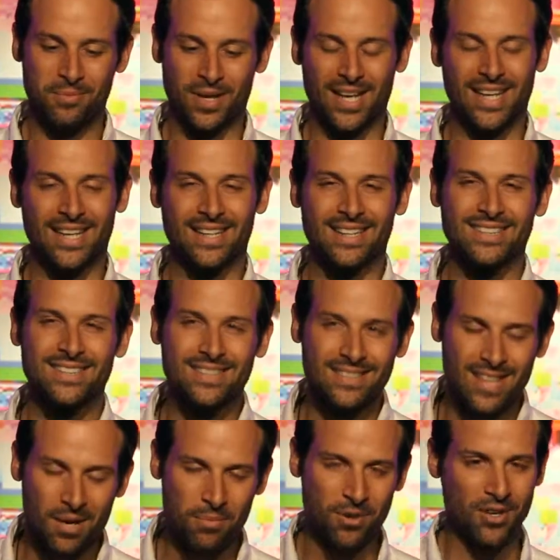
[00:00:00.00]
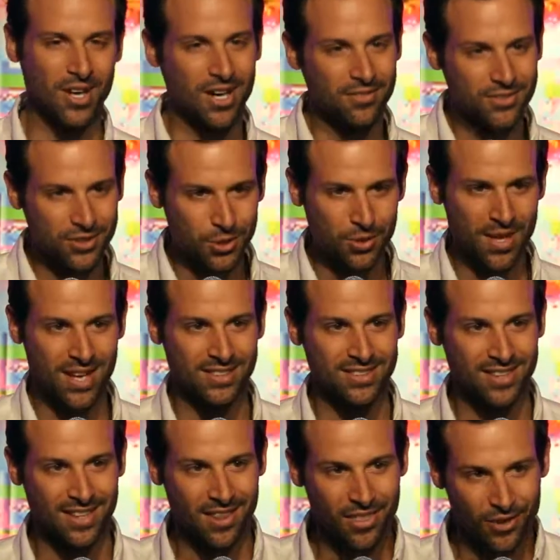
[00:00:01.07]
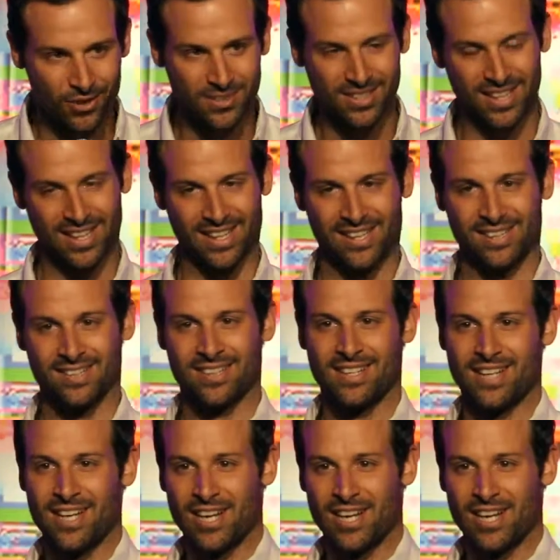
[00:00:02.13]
But in the summer of 2013,